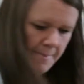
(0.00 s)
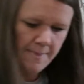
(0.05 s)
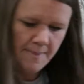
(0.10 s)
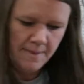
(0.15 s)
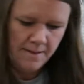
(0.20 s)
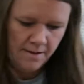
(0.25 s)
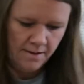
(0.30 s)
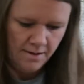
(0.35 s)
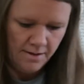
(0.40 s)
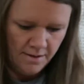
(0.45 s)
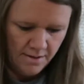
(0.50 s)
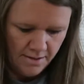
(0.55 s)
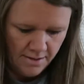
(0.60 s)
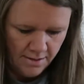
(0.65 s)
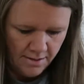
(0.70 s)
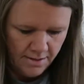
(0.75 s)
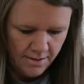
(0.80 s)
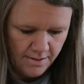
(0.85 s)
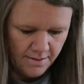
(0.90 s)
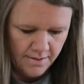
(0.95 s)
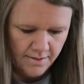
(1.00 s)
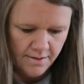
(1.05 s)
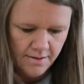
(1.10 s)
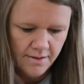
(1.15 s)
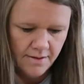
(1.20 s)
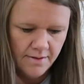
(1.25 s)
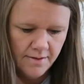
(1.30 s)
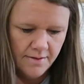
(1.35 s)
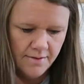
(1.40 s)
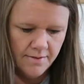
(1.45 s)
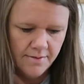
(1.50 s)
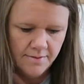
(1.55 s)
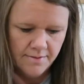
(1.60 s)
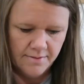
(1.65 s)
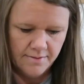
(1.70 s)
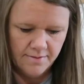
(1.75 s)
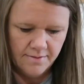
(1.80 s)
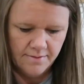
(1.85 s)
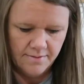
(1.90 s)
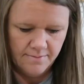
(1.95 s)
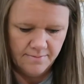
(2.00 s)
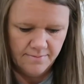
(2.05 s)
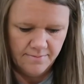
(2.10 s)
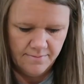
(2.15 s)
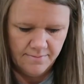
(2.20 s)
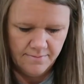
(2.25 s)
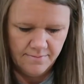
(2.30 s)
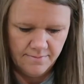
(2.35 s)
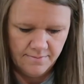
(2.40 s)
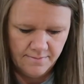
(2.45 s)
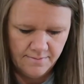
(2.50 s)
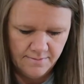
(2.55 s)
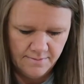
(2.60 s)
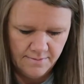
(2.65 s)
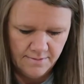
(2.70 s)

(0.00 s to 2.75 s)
Nobody speaks.